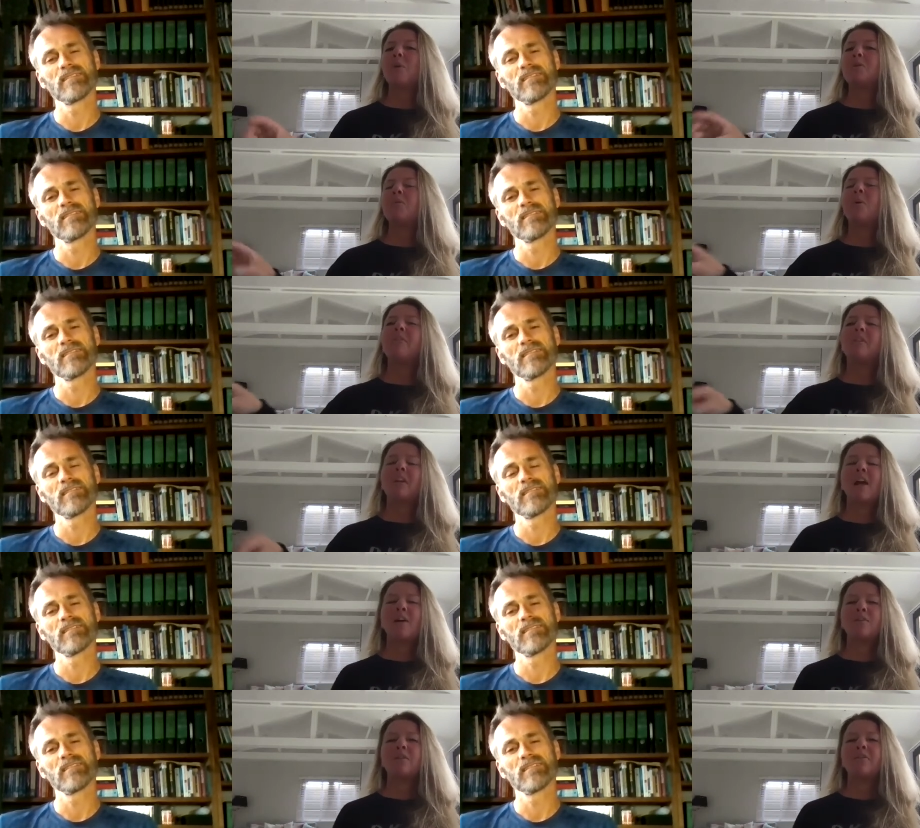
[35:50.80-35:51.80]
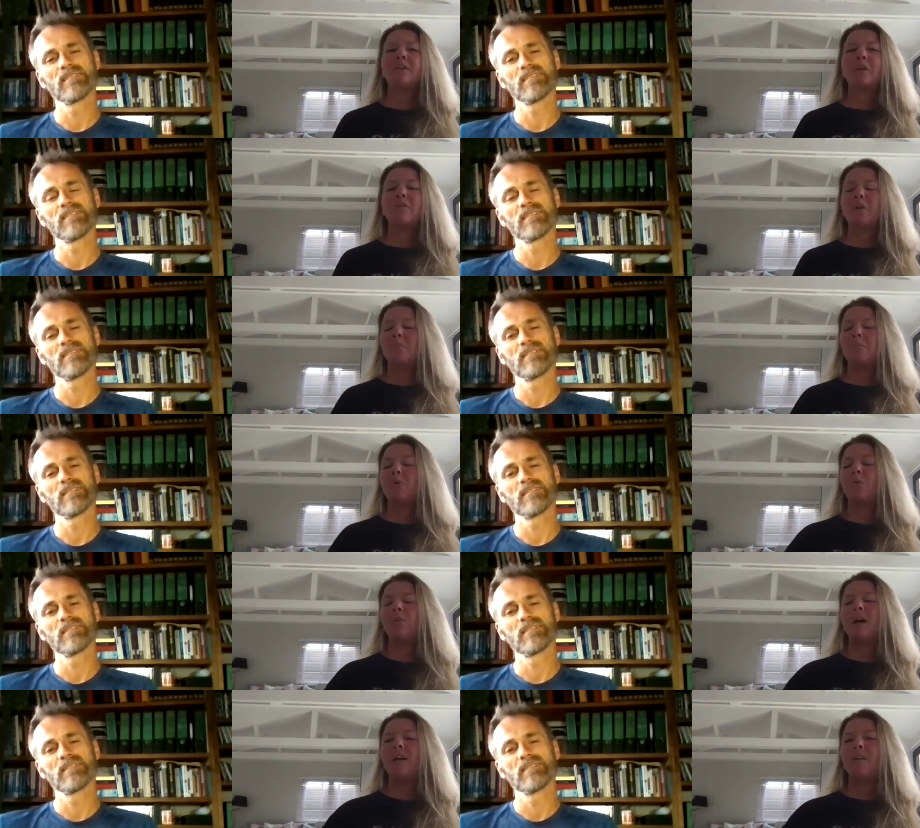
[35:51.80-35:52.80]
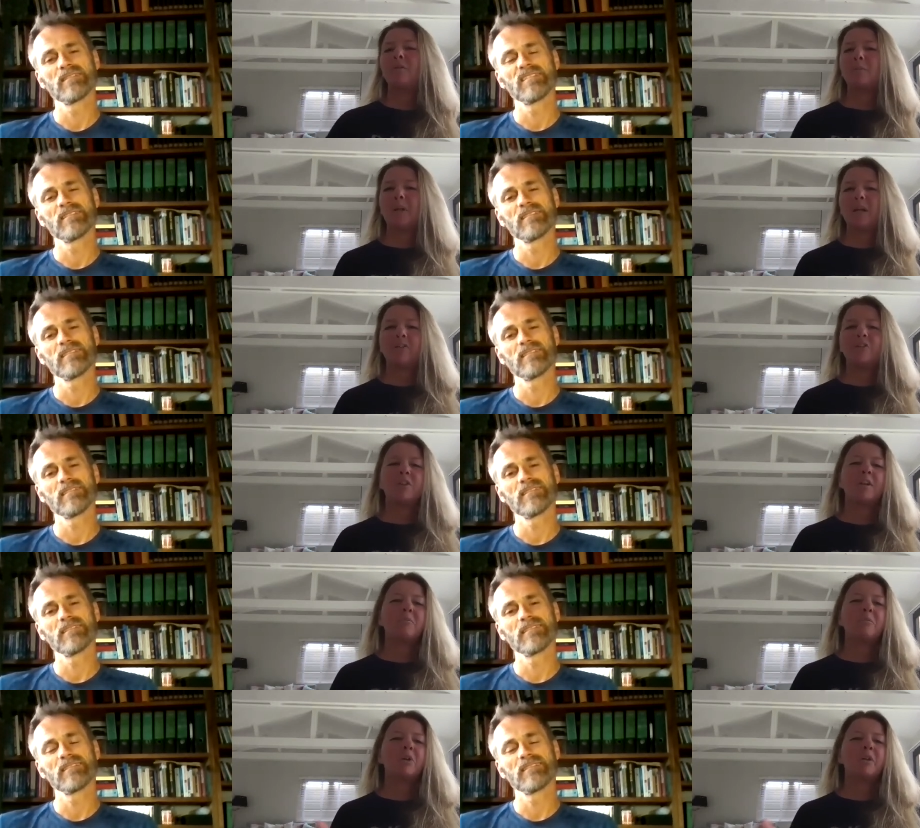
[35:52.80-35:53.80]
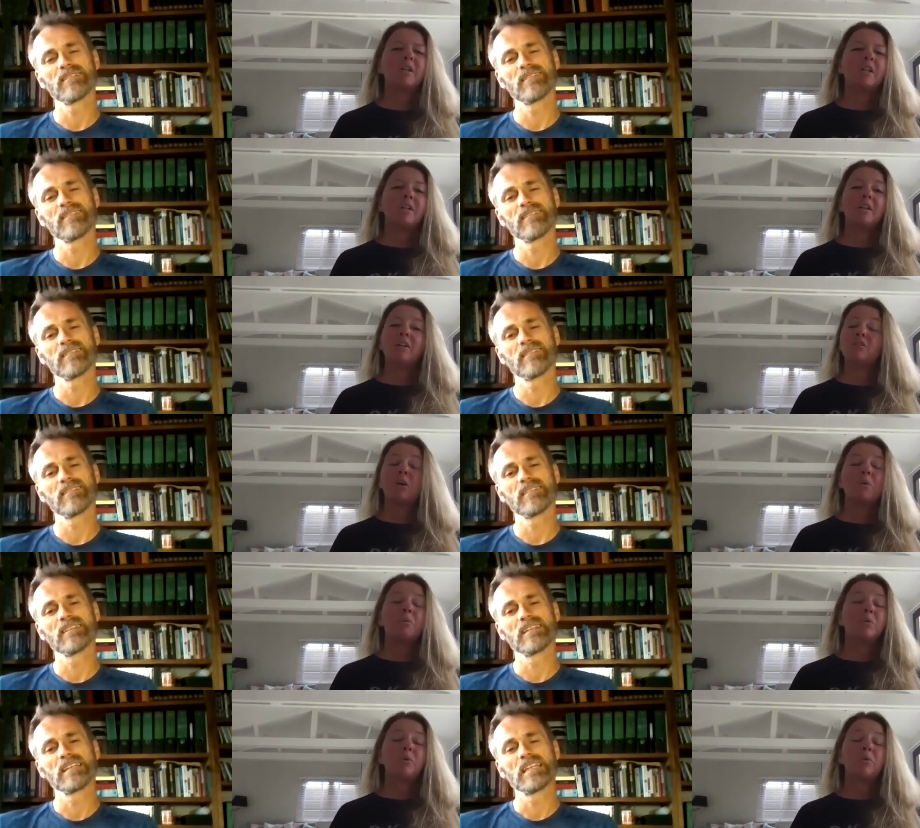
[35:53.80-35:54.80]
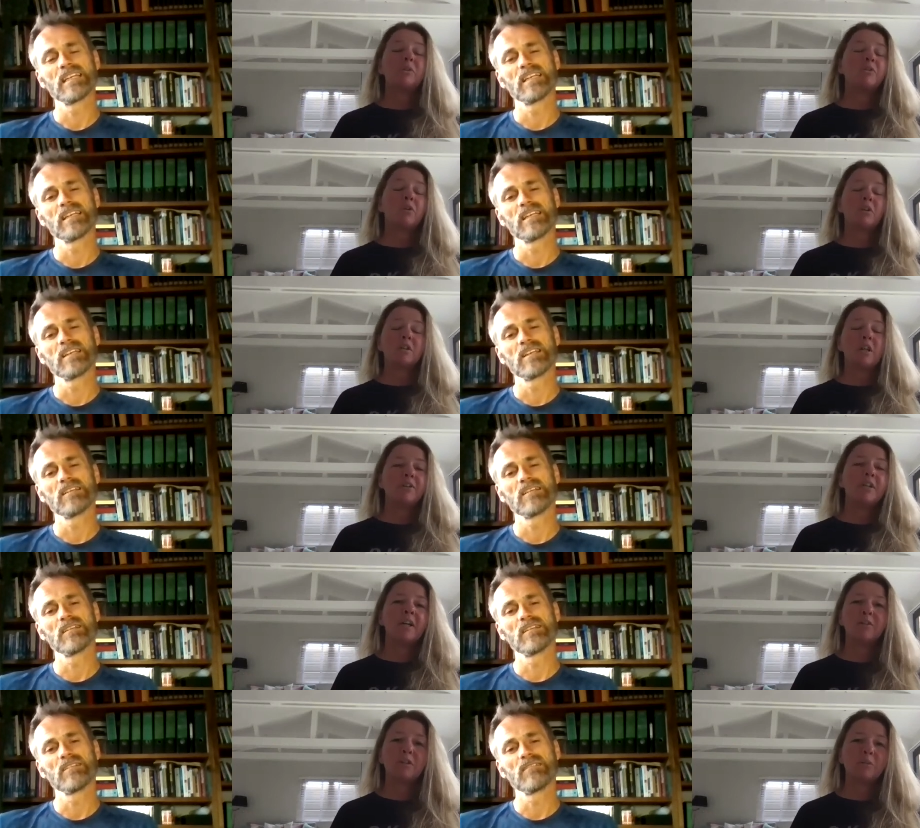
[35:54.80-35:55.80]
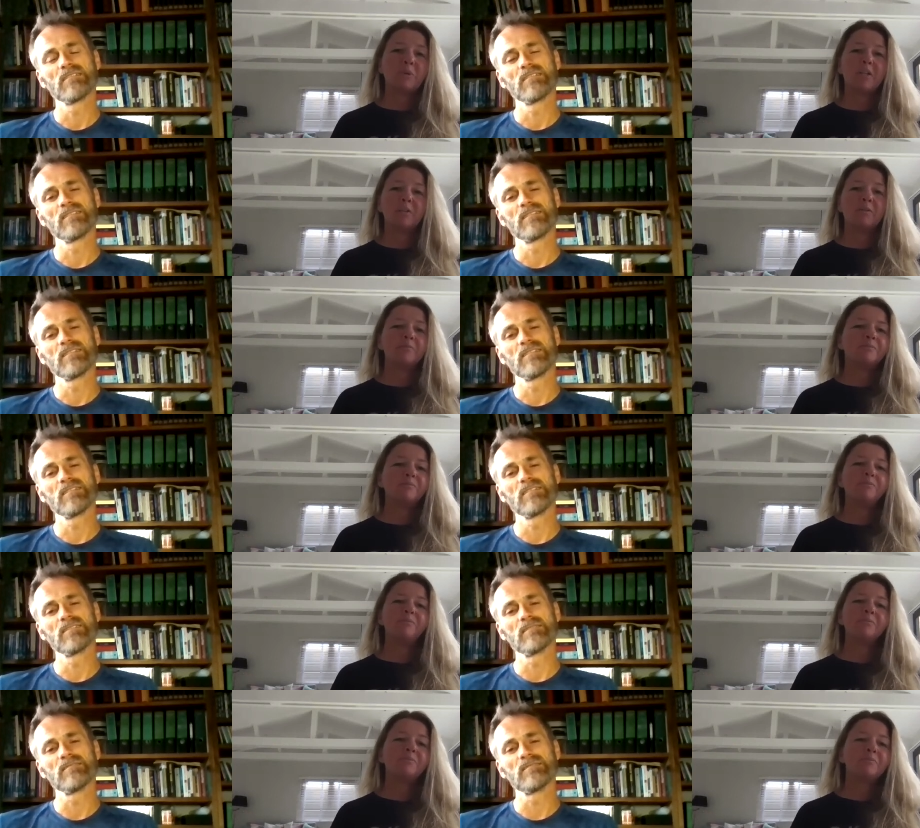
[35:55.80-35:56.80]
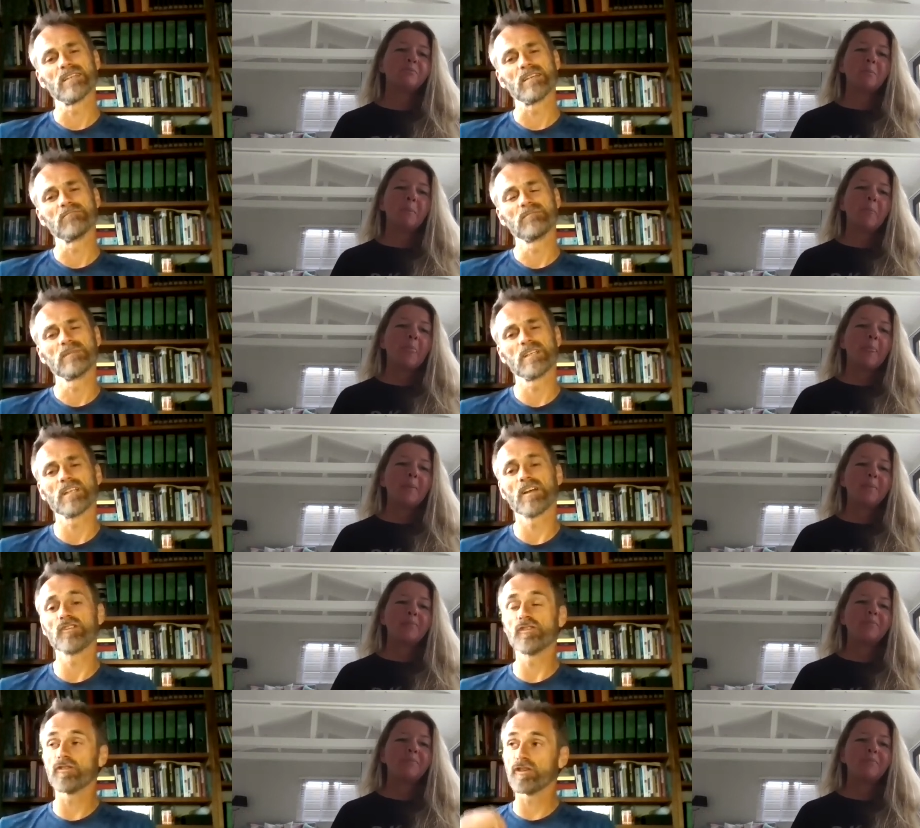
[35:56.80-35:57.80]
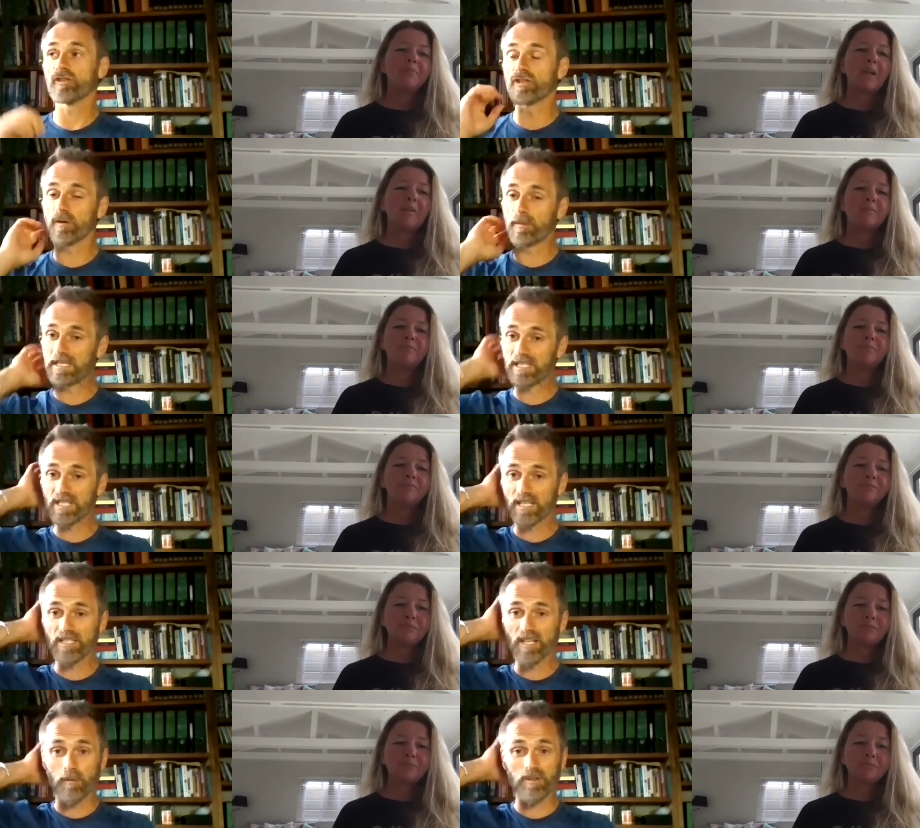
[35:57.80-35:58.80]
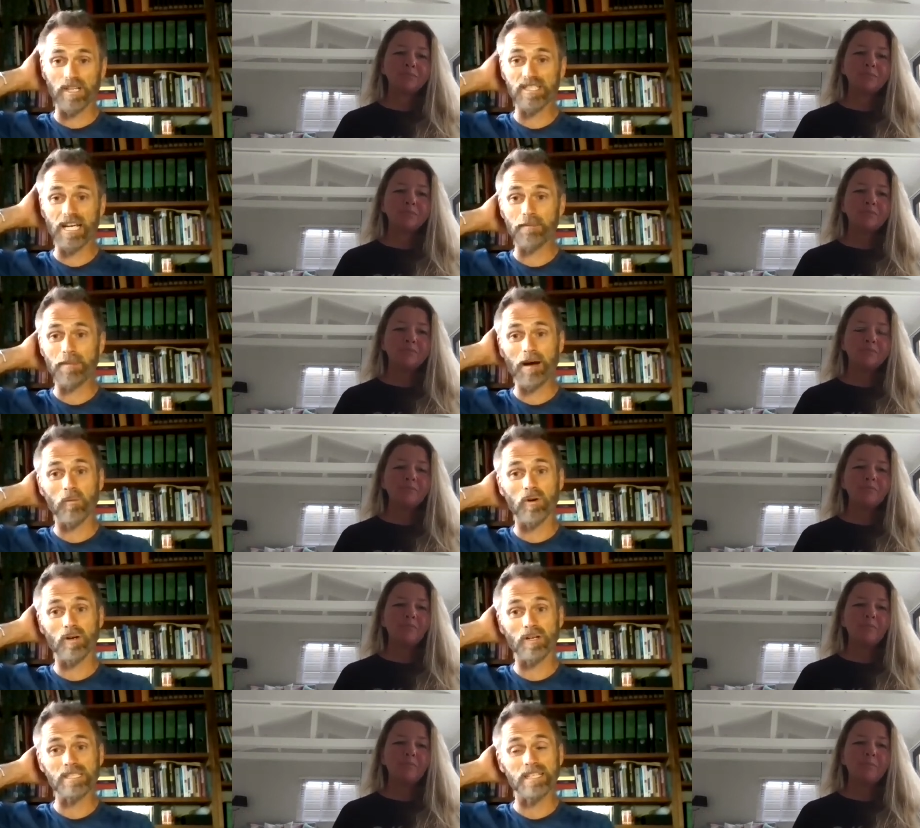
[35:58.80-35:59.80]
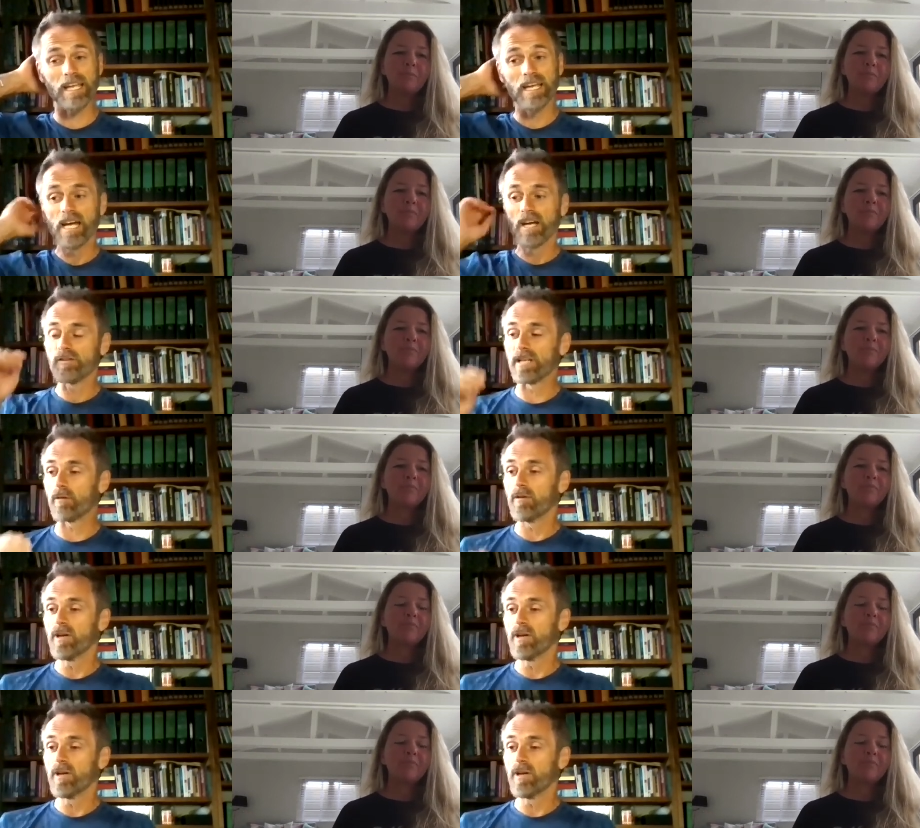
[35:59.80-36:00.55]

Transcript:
Speaker 1: to do everything else if I if I put all that into place? You know, but it's so important. You've got to slow down to speed up.
Speaker 2: Yeah, and you, you do. I mean, it's, it's like what they say about work, isn't it? You know,